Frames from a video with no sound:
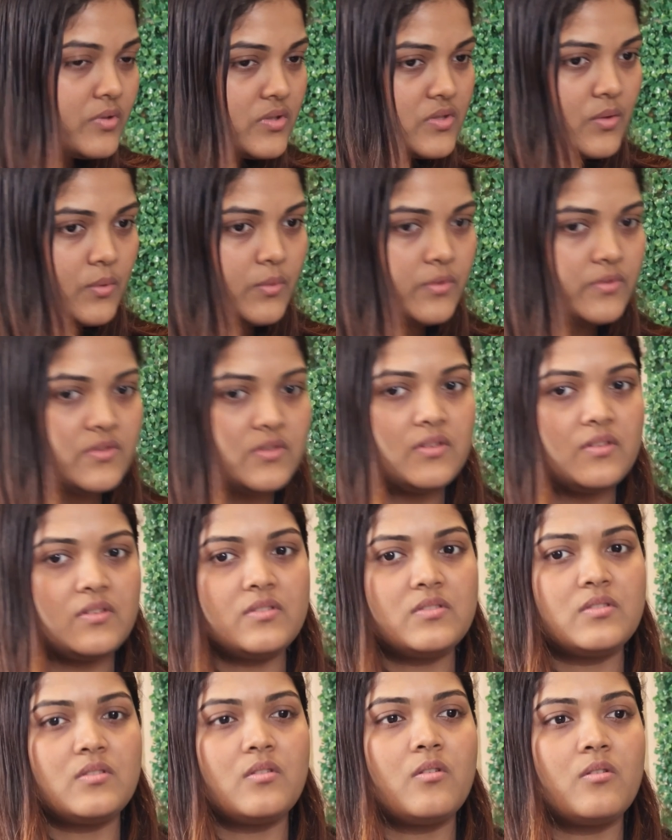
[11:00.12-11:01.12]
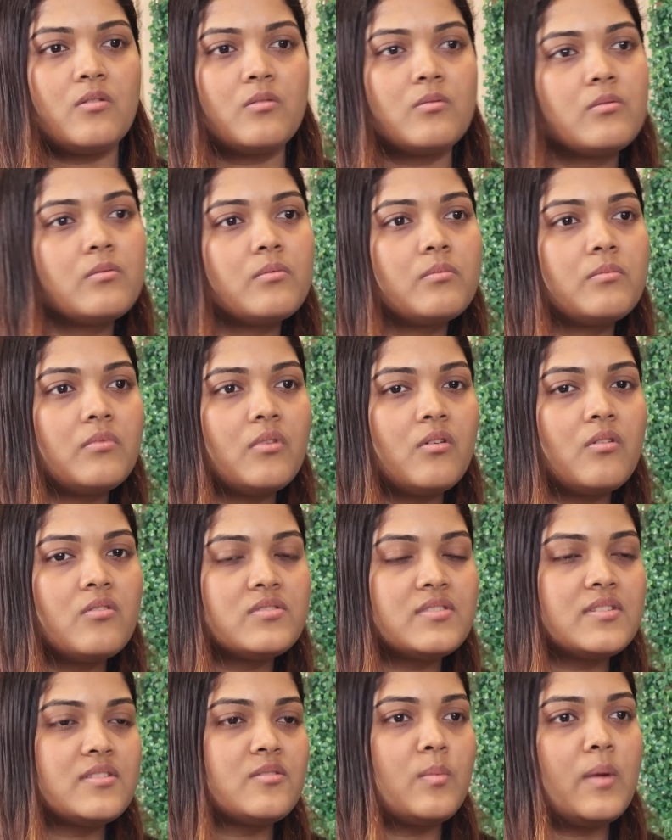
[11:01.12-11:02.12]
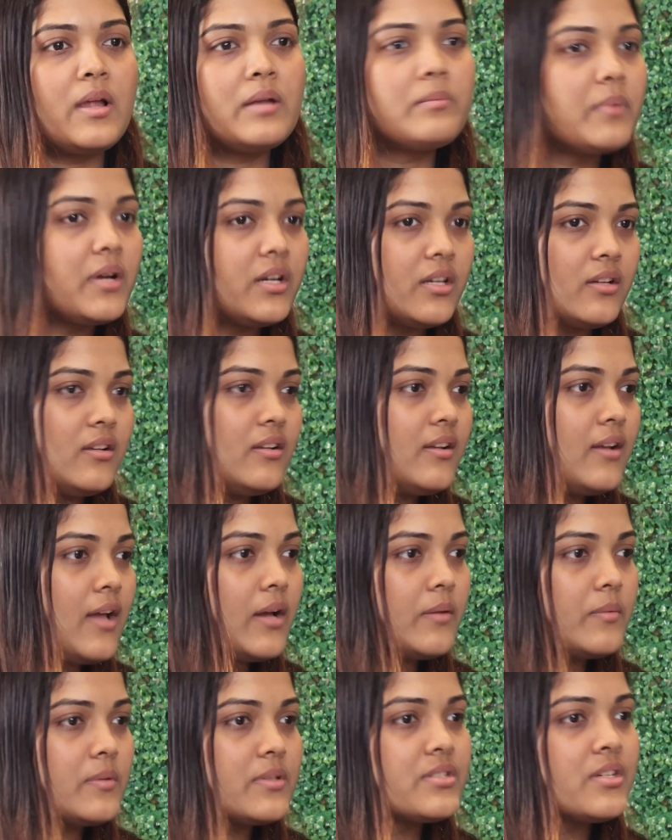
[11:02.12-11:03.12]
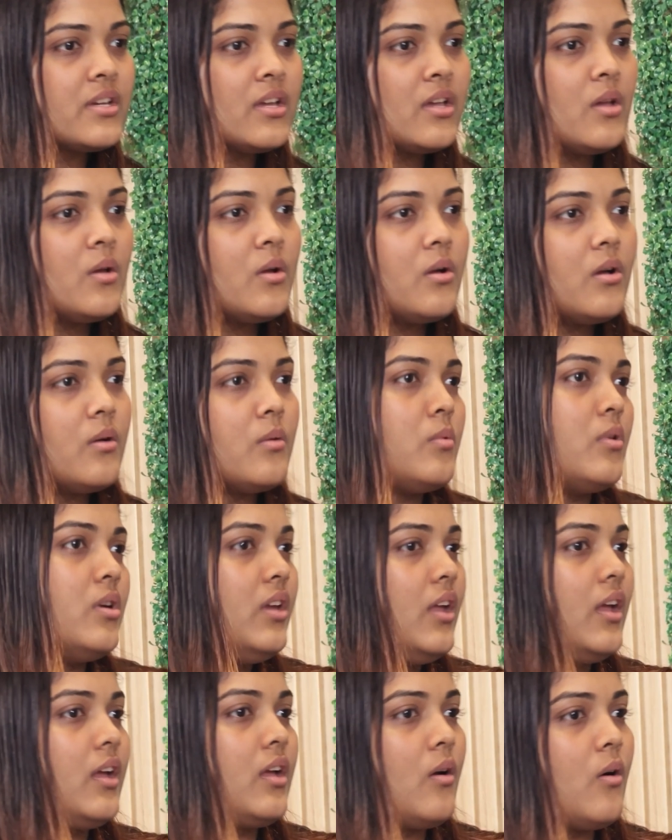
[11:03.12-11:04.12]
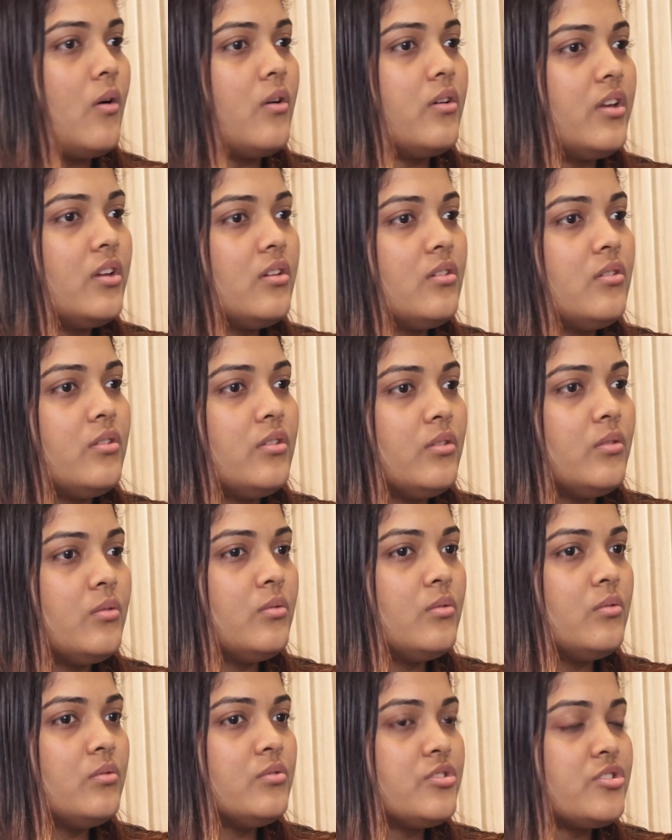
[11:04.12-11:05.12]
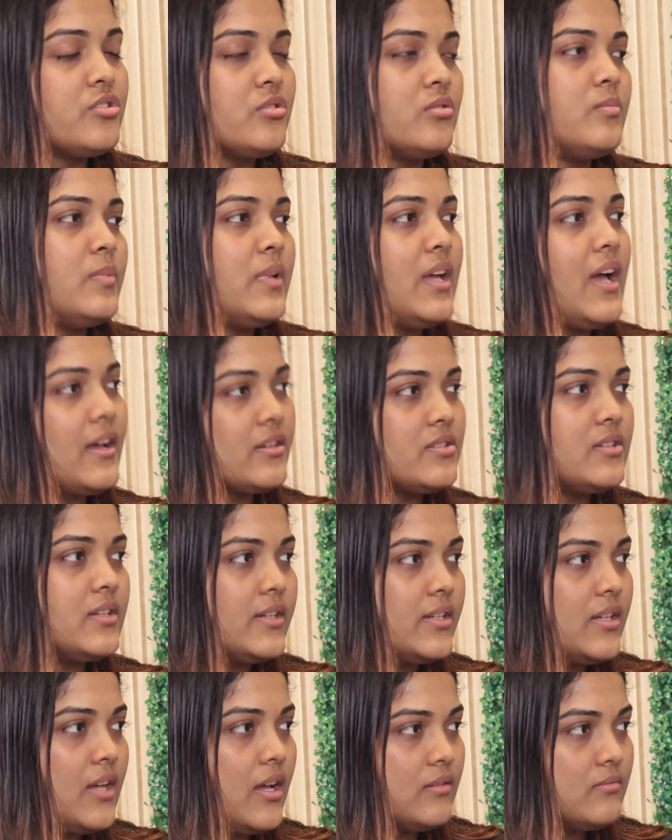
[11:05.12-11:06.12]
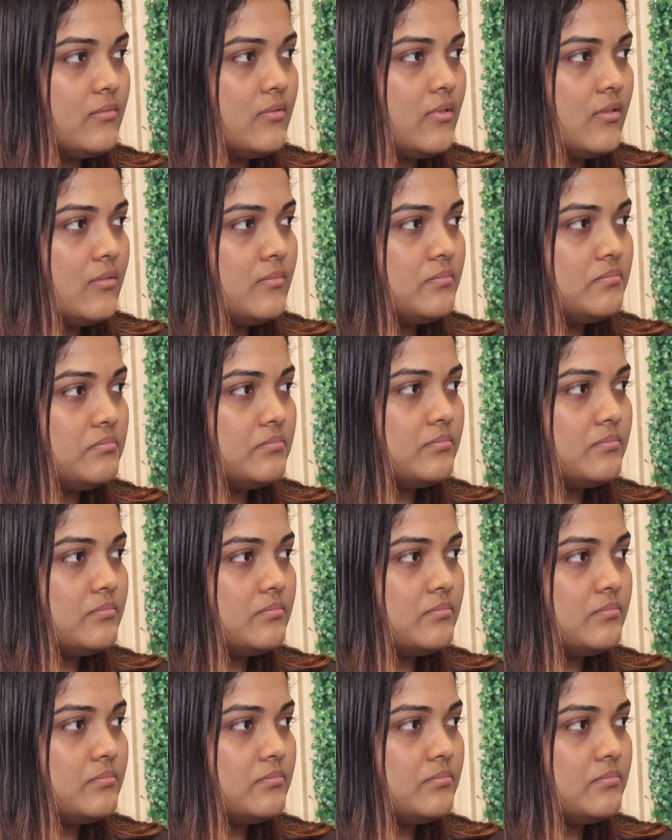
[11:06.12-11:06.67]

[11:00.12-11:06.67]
open sources or, just one particular language. What, according to you, should be actually done?